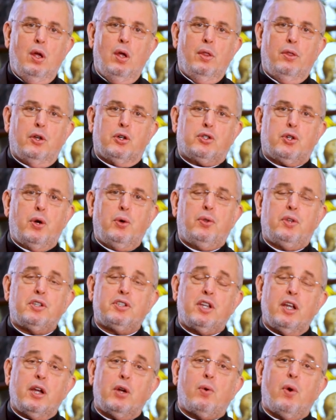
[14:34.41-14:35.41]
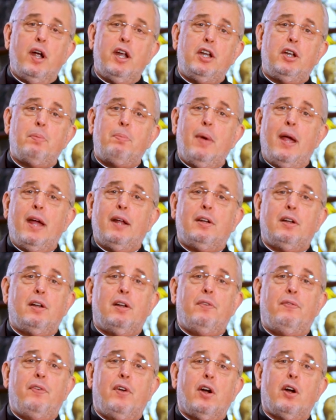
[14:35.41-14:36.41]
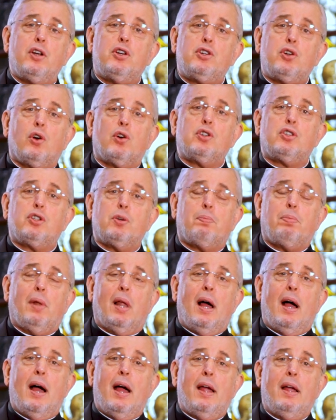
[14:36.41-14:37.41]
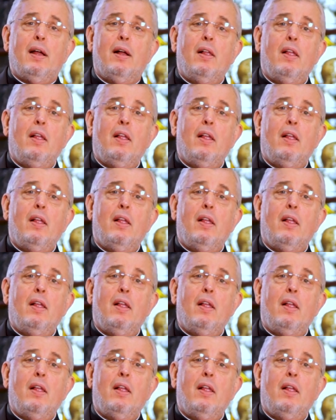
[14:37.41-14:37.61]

the truth is in great demand and in very short supply.